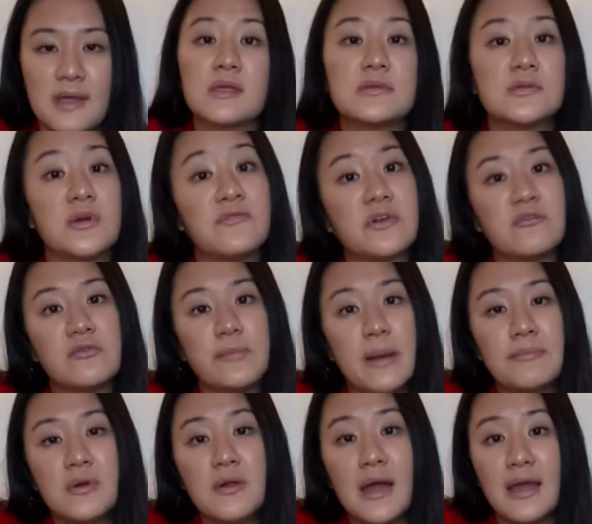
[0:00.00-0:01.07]
So if you
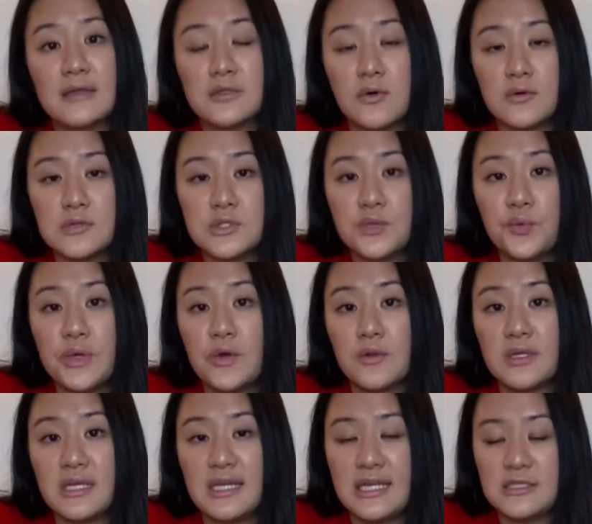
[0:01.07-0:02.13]
remember, I told you we
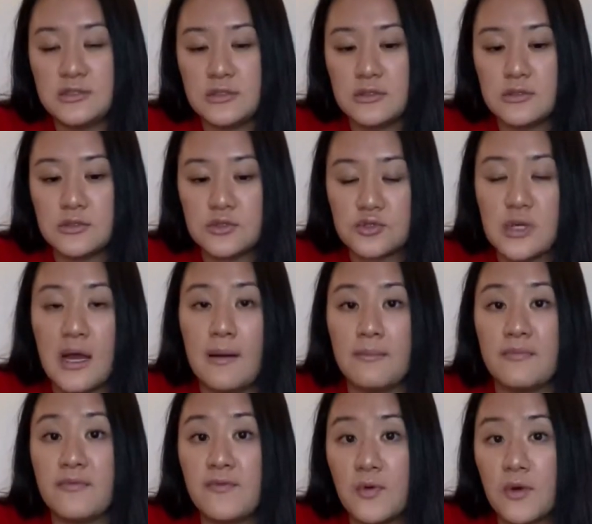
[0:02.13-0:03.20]
only need to
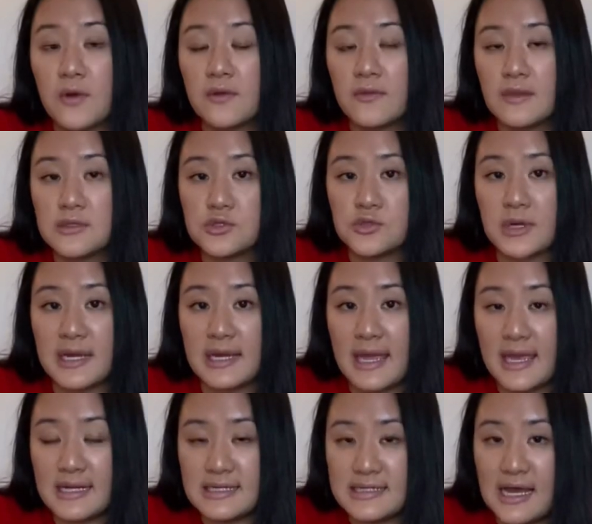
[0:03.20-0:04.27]
strum 4th string
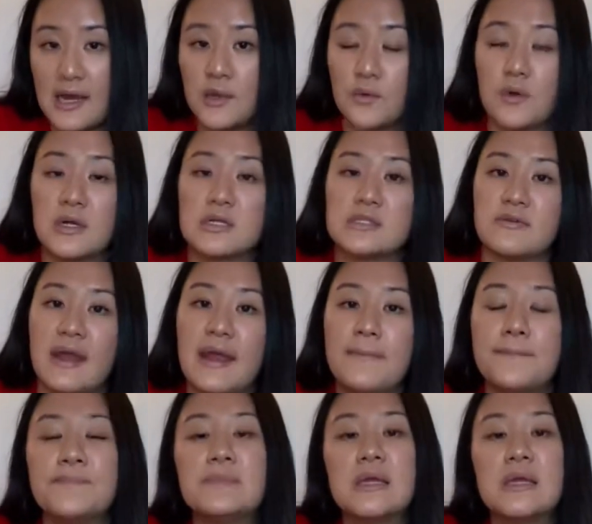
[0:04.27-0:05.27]
and downwards, right?